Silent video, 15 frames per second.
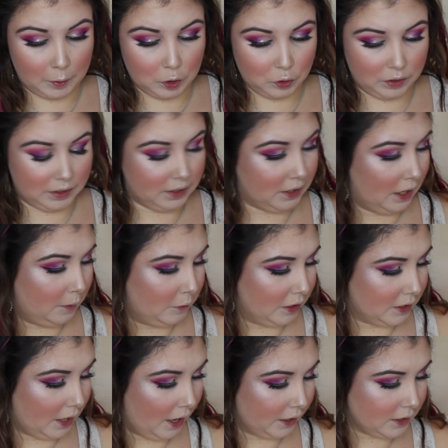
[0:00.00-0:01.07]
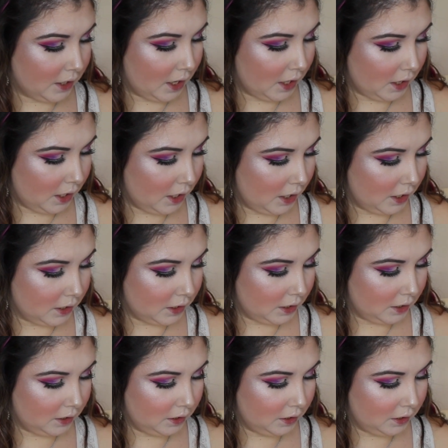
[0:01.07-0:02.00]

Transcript: do the same exact highlight.